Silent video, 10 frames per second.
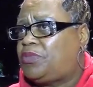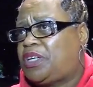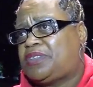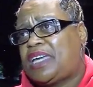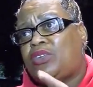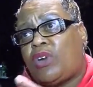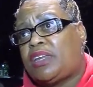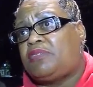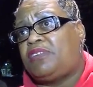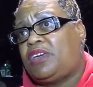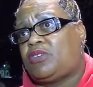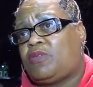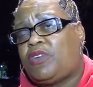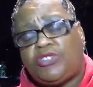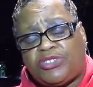because I know how they feel,
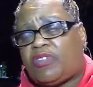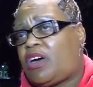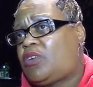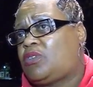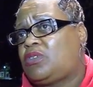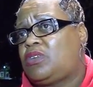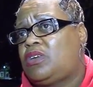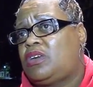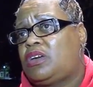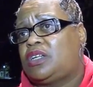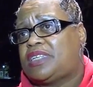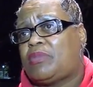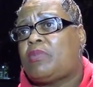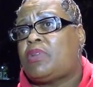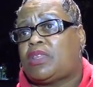first of all because
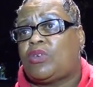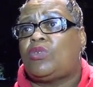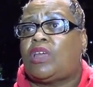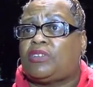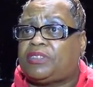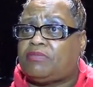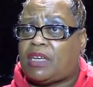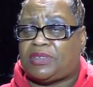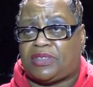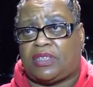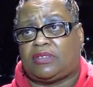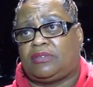I'm a mother who lost my son.